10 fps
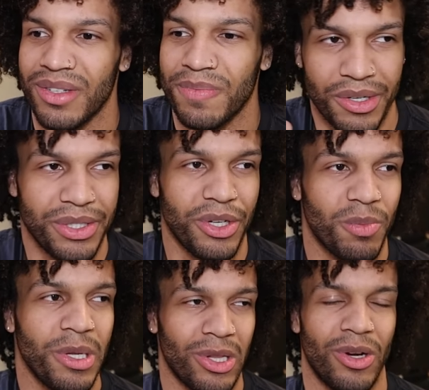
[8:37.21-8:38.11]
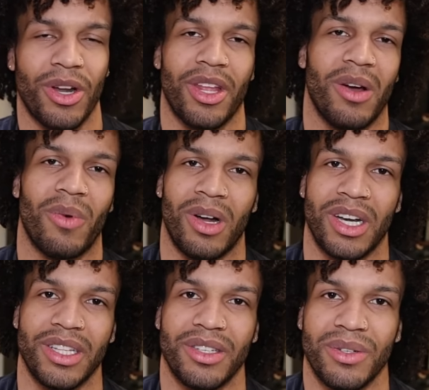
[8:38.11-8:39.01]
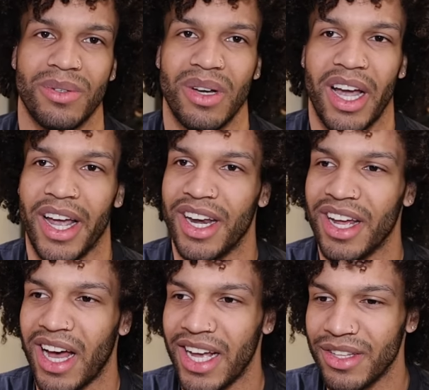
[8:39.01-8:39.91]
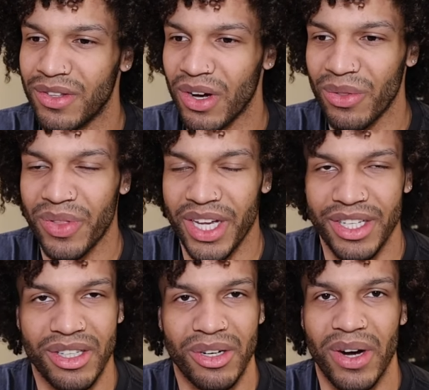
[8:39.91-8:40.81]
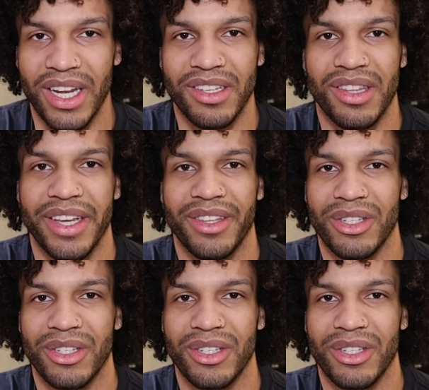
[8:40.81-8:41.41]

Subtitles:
You know, it took me longer than I wanted it to, and I don't think it's the greatest thing.